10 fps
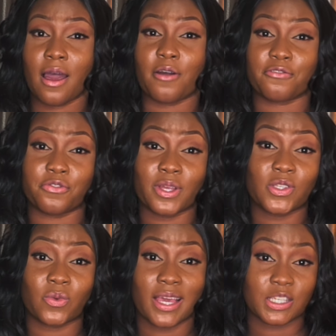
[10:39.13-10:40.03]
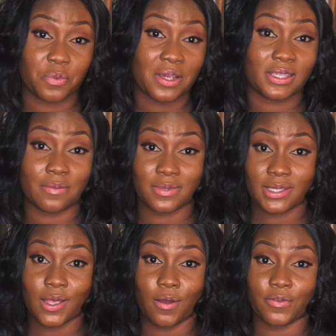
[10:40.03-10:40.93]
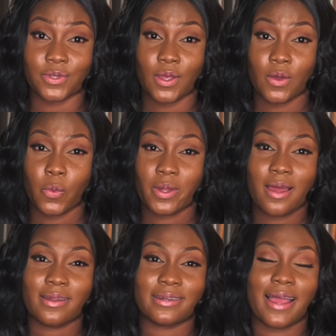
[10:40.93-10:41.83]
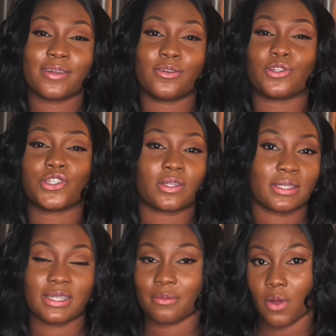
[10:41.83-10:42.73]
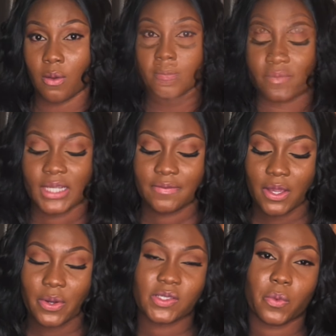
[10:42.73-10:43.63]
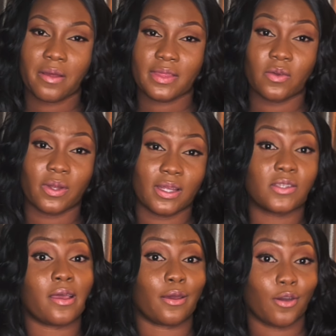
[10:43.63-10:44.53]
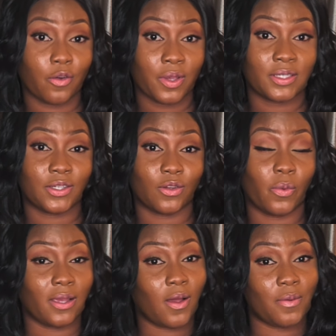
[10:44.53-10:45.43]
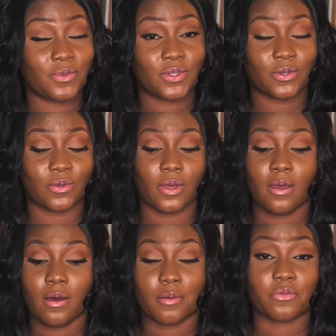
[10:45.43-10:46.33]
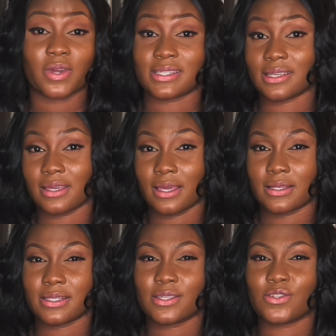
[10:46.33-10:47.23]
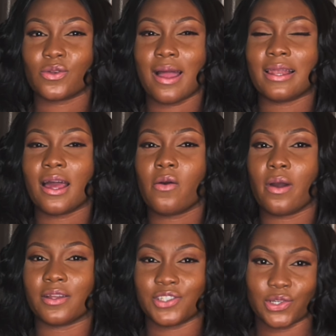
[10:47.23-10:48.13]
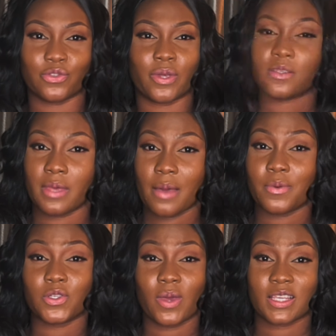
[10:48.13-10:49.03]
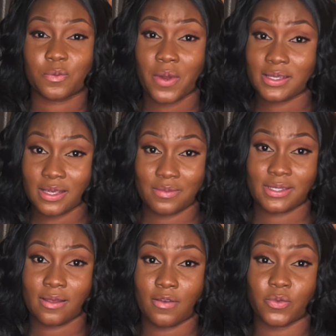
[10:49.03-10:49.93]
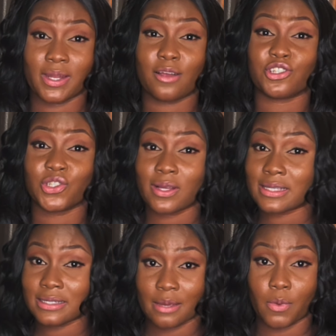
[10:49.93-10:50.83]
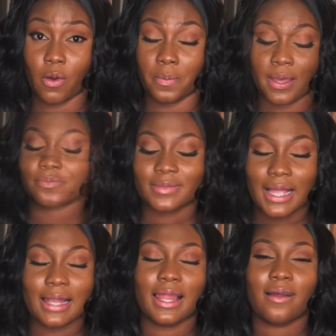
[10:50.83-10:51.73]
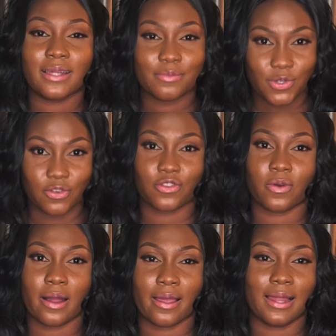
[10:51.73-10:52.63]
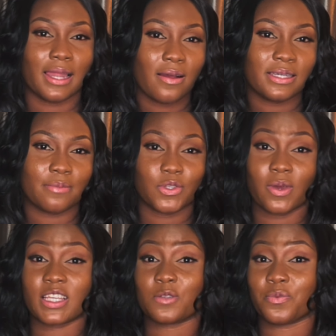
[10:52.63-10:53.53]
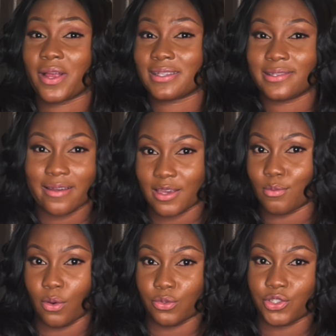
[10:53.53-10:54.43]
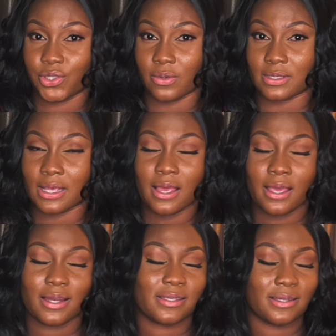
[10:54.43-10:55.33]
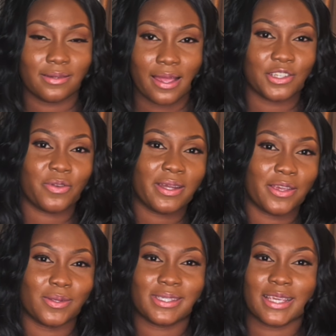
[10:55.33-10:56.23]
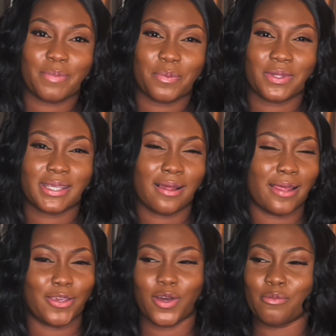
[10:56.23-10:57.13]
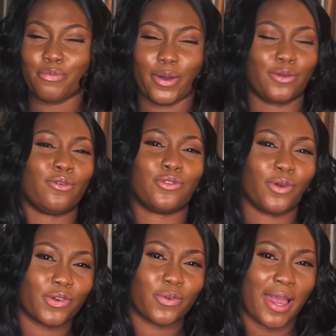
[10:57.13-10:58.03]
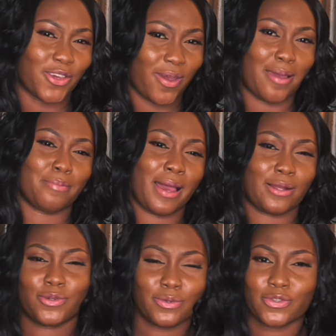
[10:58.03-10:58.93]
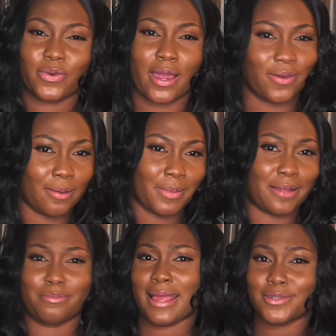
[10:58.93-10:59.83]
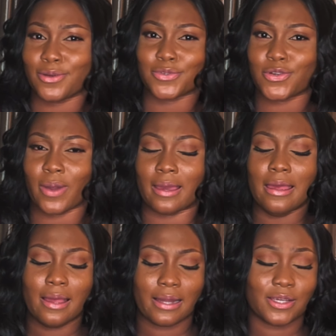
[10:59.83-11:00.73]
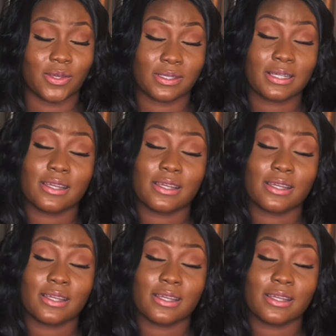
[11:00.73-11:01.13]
are free to express themselves without an adult shutting them up. If there is one thing we need to encourage, you know, when it comes to um, raising kids, is to allow our children to be able to express themselves without shutting them up. Allow them to cry. Allow them to express their emotions. It is in Nigeria that you see people tell a young boy, no, don't cry, you're a man. Don't cry, you're a man. Men don't cry. And then you see the